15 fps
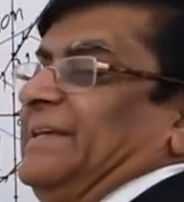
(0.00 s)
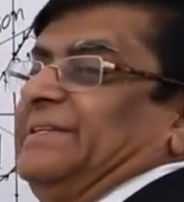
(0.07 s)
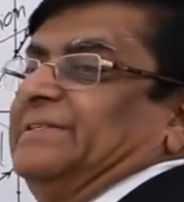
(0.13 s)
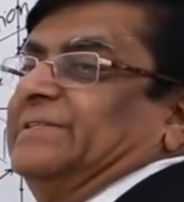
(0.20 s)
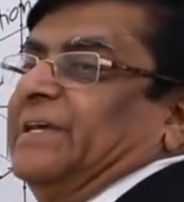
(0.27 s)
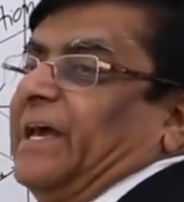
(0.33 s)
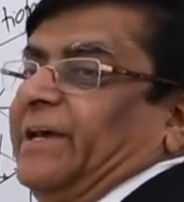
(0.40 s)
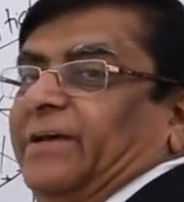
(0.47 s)
each
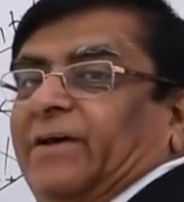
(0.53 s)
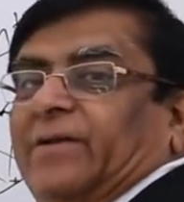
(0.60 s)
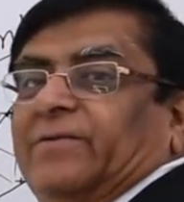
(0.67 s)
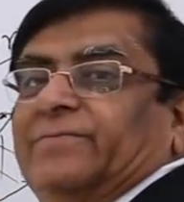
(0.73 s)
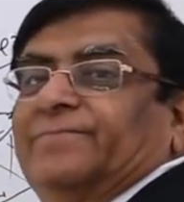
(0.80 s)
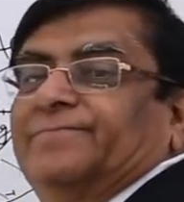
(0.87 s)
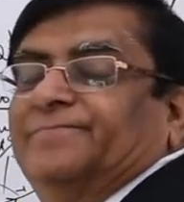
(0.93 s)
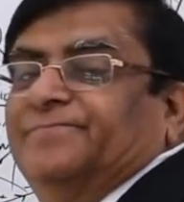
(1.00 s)
cycle.
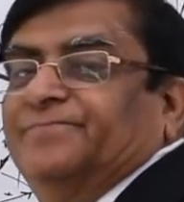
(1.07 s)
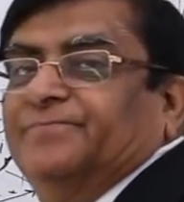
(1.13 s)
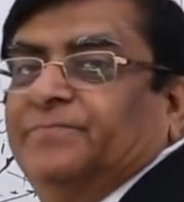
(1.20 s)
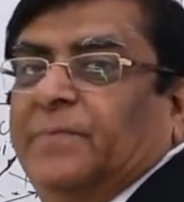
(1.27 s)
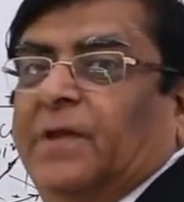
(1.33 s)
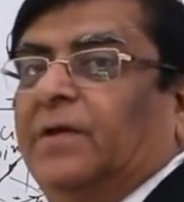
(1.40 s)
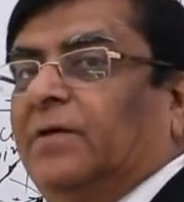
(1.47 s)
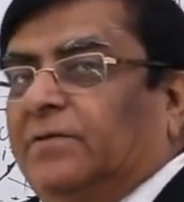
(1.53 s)

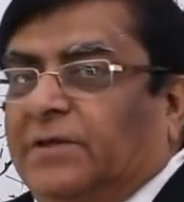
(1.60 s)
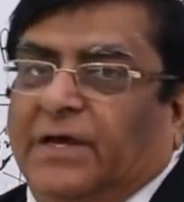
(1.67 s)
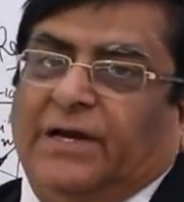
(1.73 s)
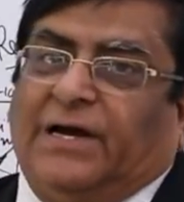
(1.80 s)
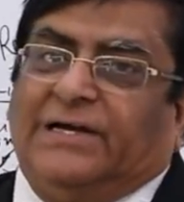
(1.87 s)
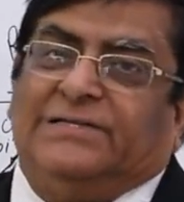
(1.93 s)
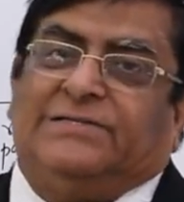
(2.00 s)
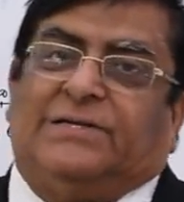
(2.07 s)
There
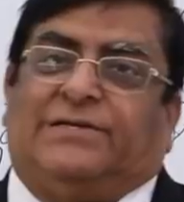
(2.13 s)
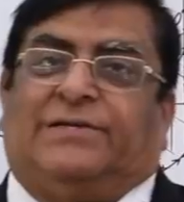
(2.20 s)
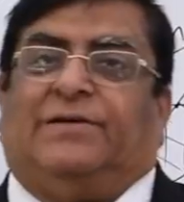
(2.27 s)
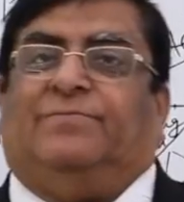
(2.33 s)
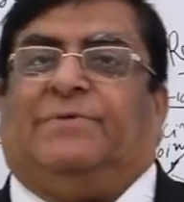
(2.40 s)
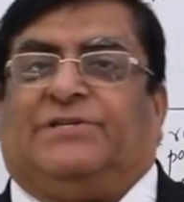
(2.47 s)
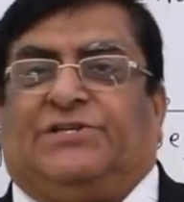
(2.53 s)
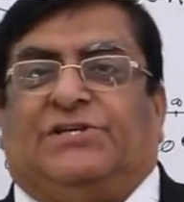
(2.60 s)
are
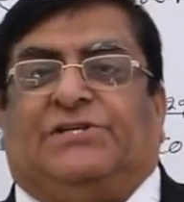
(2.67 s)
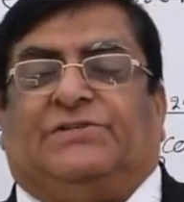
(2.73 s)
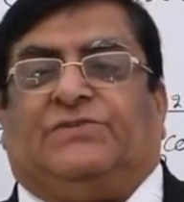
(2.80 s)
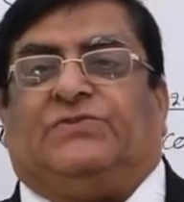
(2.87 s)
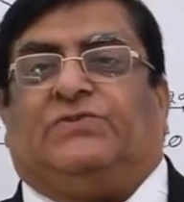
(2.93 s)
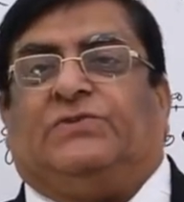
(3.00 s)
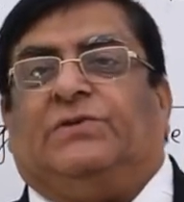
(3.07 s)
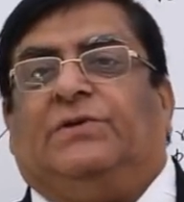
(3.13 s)
certain
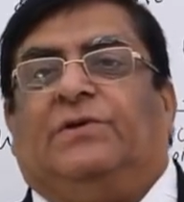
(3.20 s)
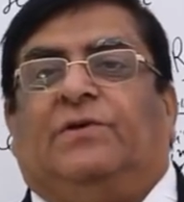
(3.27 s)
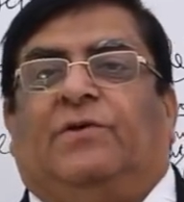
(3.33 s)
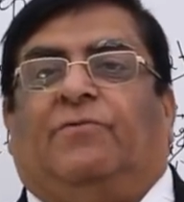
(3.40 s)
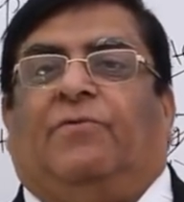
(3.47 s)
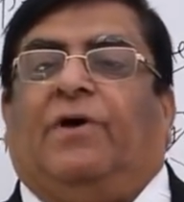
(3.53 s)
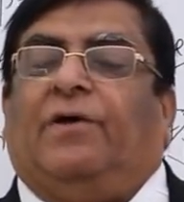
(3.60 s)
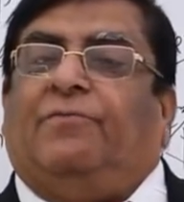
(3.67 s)
machines
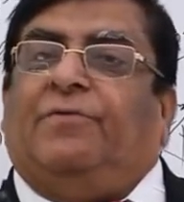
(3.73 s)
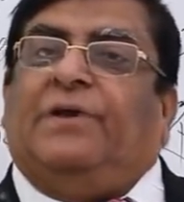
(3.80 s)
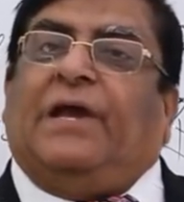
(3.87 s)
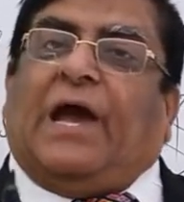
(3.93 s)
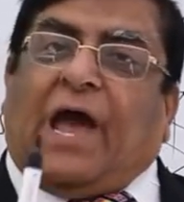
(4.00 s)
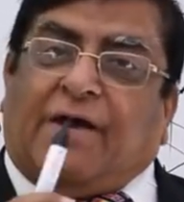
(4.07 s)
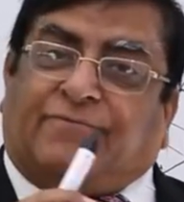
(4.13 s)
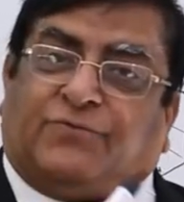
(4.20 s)
where we
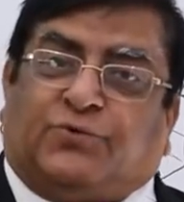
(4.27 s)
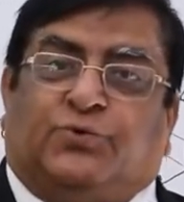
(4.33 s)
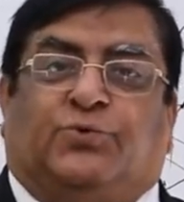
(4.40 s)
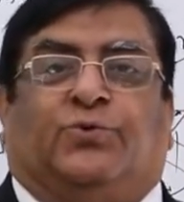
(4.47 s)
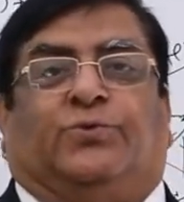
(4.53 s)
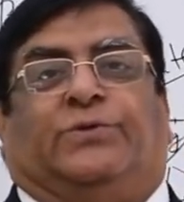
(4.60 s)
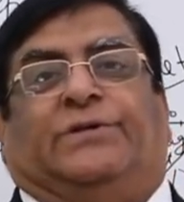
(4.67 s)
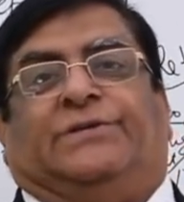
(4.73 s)
have to
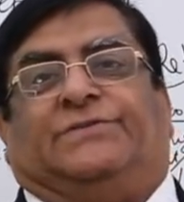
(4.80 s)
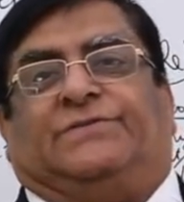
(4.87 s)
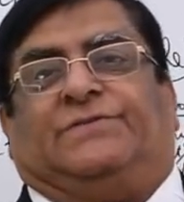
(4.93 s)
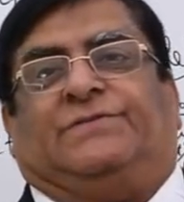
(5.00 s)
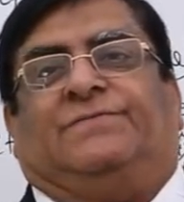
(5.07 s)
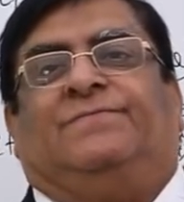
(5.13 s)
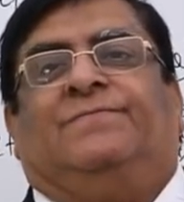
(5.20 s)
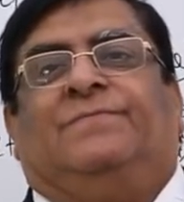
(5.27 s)
do
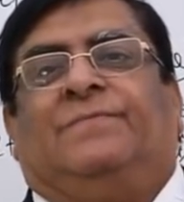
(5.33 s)
this.